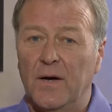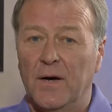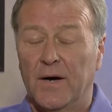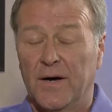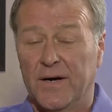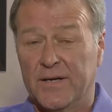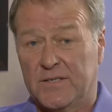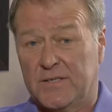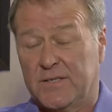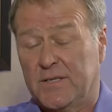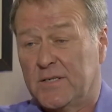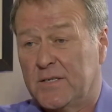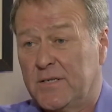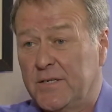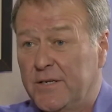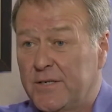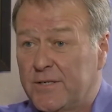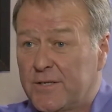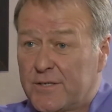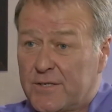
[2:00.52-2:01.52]
I had 6
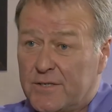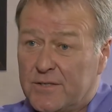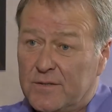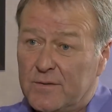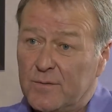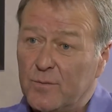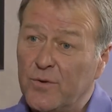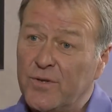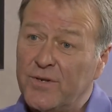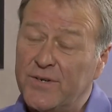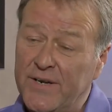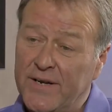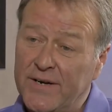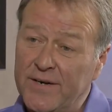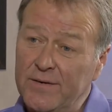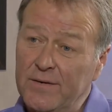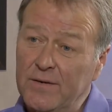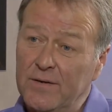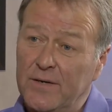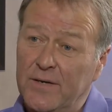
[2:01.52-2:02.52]
years with
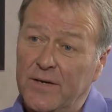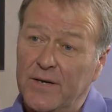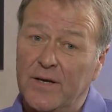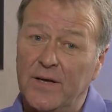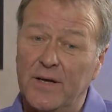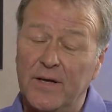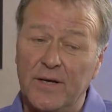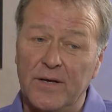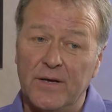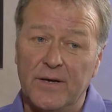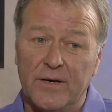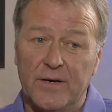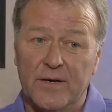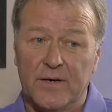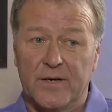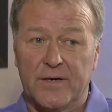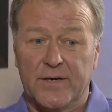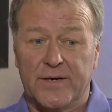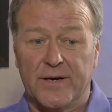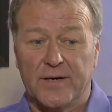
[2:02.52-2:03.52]
Darren,
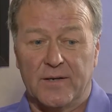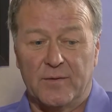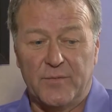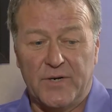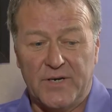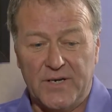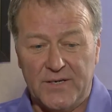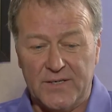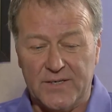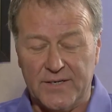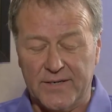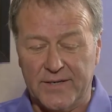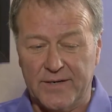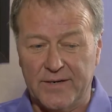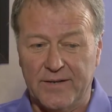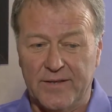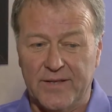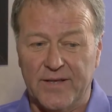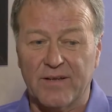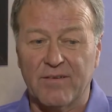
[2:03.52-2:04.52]
culminating
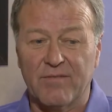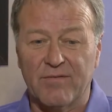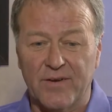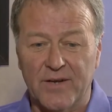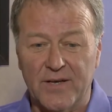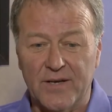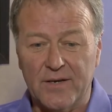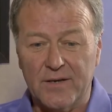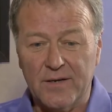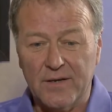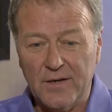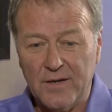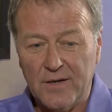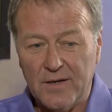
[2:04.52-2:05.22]
in, thankfully,